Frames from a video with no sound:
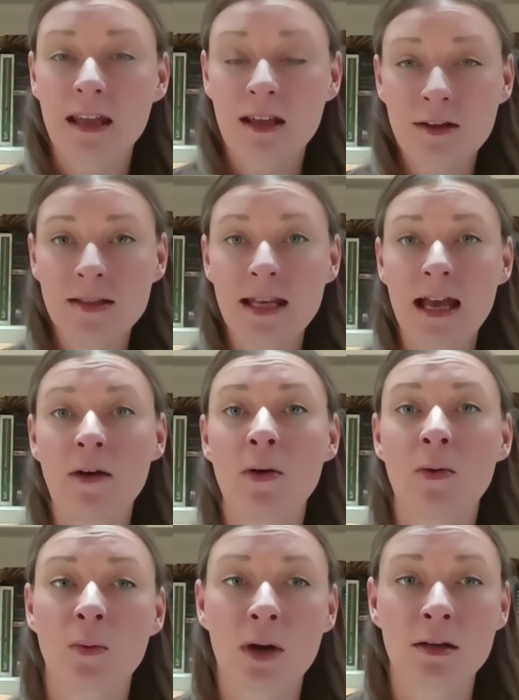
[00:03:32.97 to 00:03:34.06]
Here's how
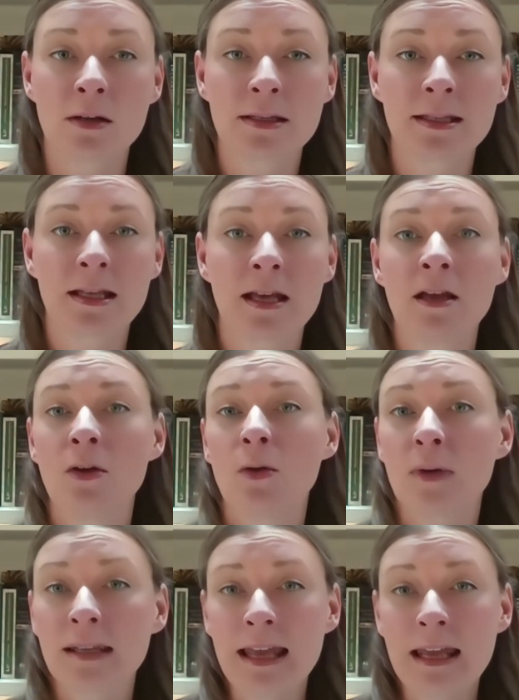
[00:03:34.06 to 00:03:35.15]
it works.
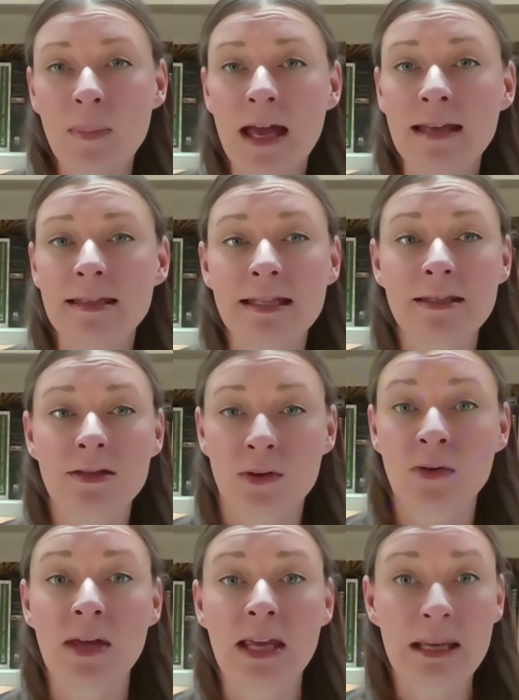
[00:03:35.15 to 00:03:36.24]
When light passes
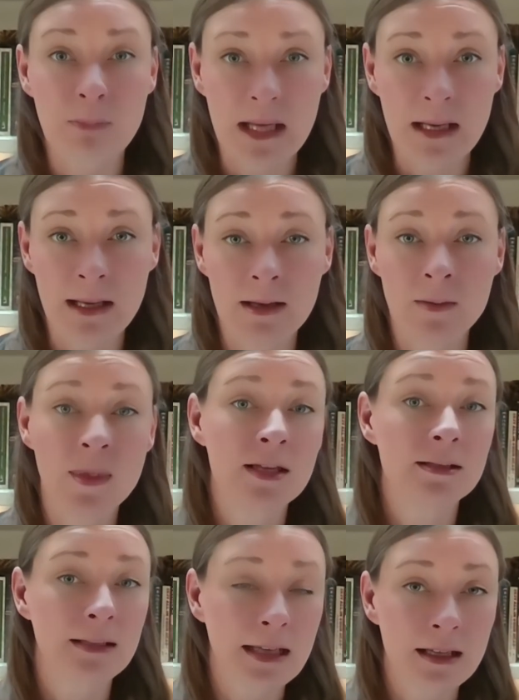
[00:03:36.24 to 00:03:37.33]
through a medium
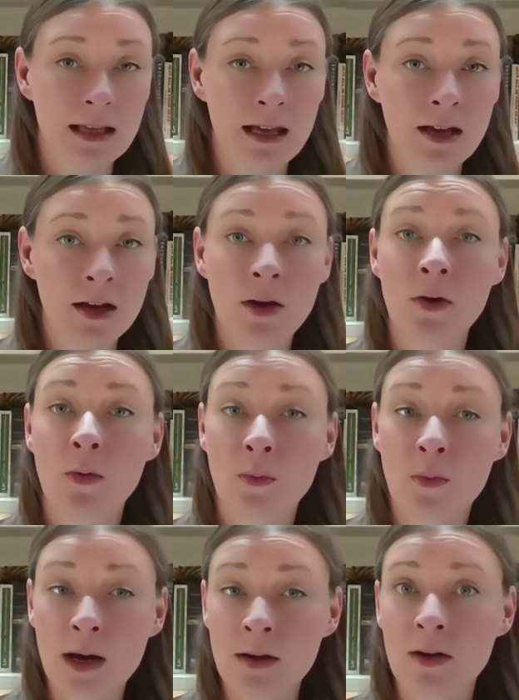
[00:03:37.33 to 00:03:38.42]
like air,
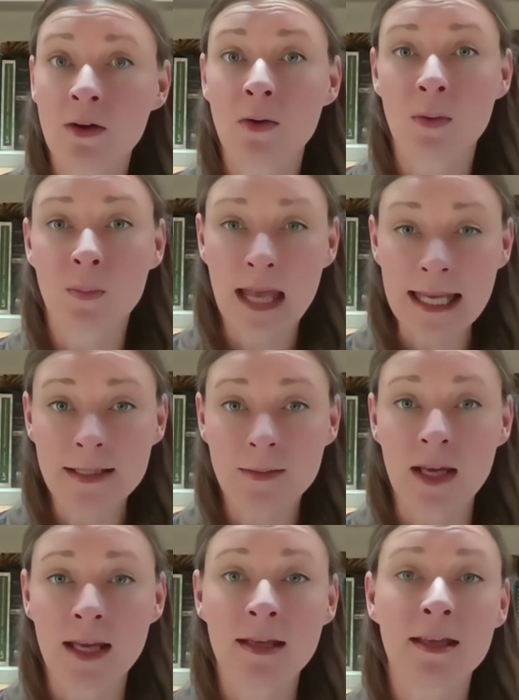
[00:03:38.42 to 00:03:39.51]
water, or
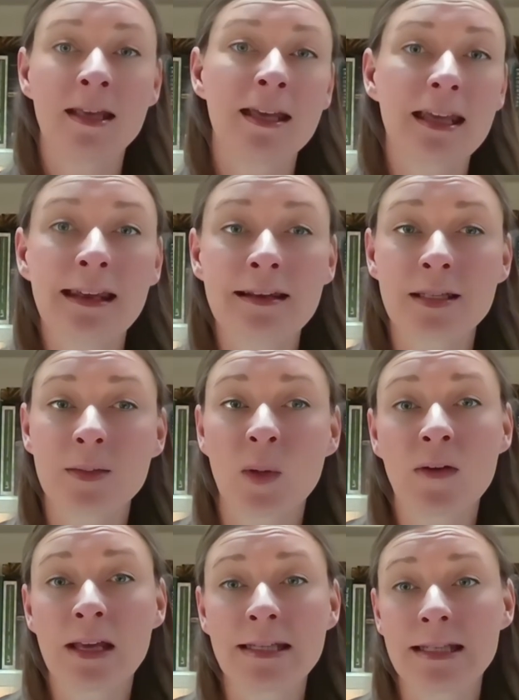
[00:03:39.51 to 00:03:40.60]
plasma, it
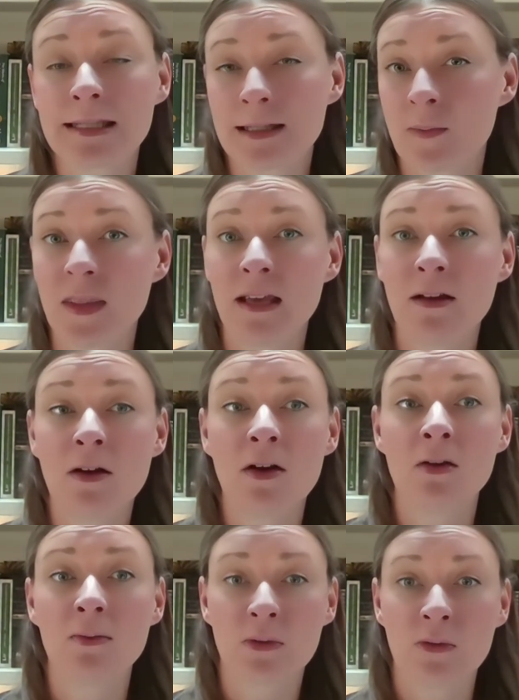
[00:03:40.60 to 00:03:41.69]
experiences something
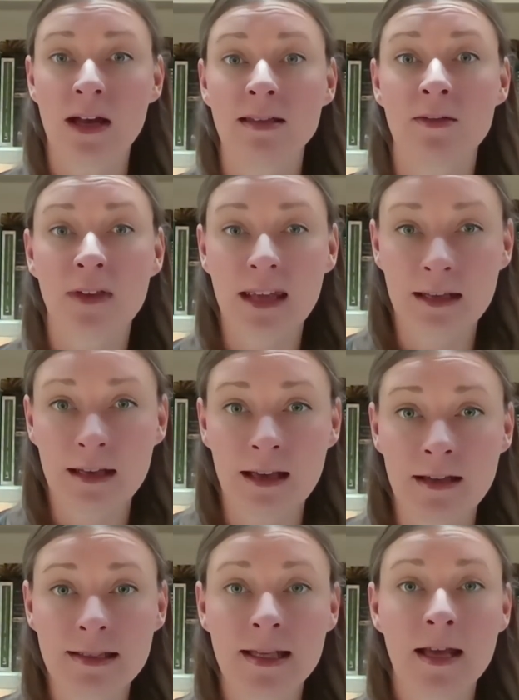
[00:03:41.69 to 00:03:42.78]
called refractive
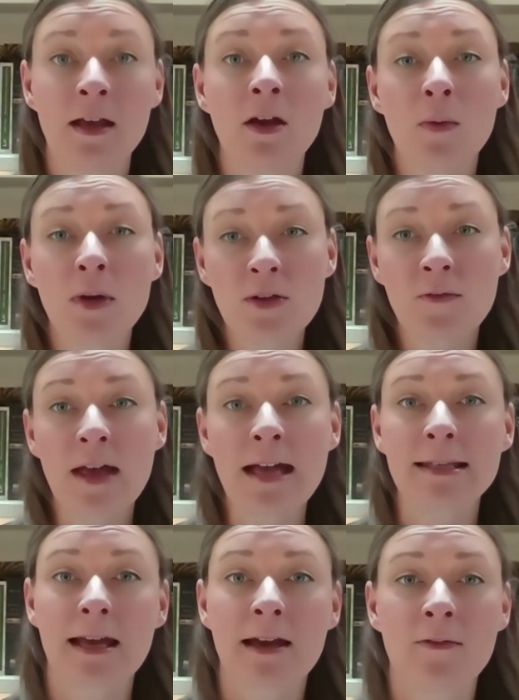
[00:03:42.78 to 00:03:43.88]
index, which
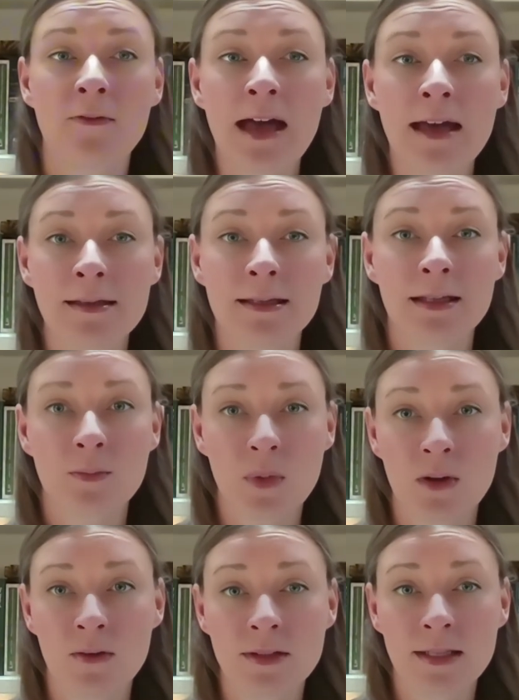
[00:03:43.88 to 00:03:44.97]
affects how fast it
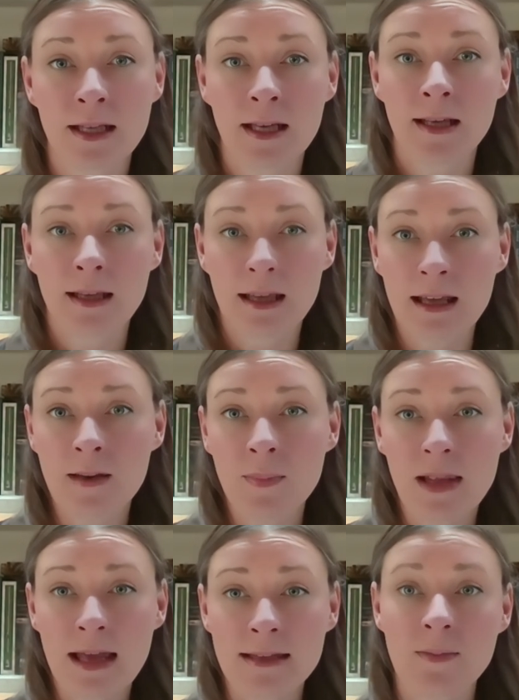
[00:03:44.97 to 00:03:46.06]
moves. In a
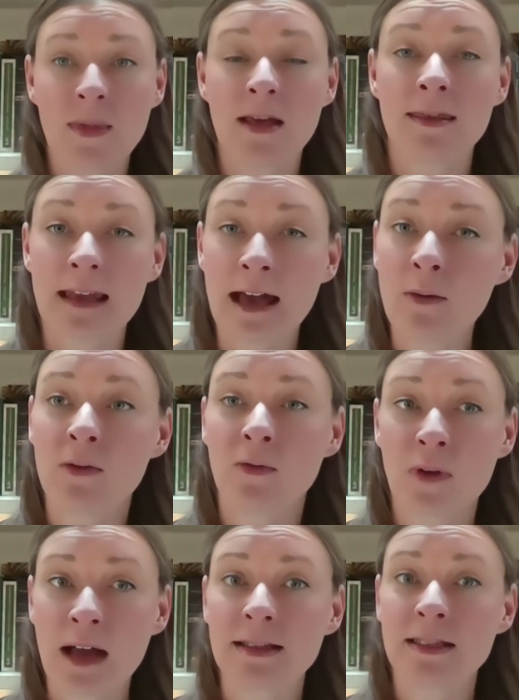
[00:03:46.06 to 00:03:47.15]
plasma, that
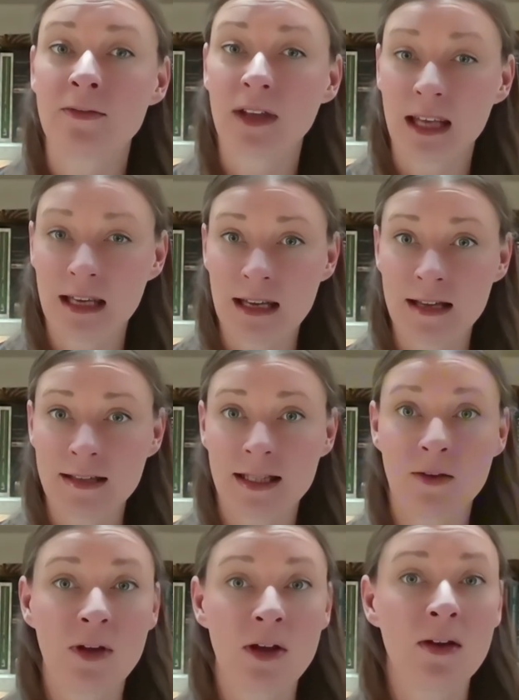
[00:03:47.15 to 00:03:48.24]
refractive index
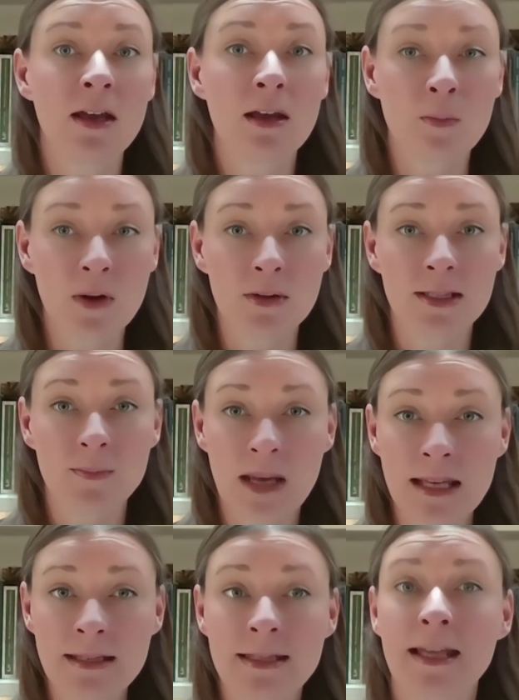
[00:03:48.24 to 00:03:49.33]
can vary in both
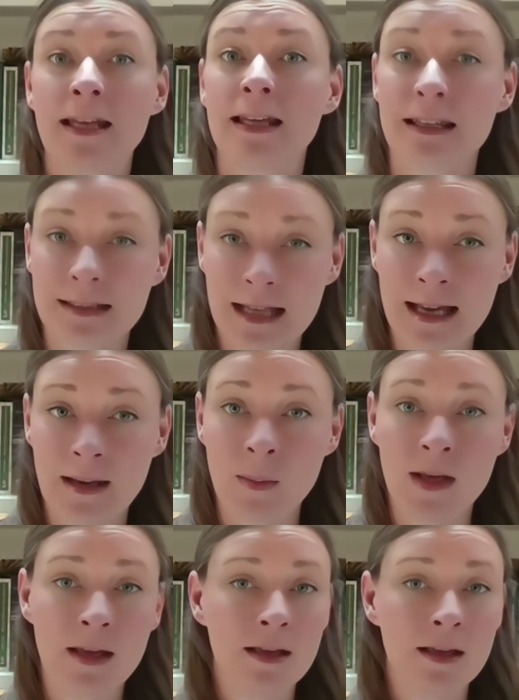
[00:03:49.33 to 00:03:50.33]
space and time,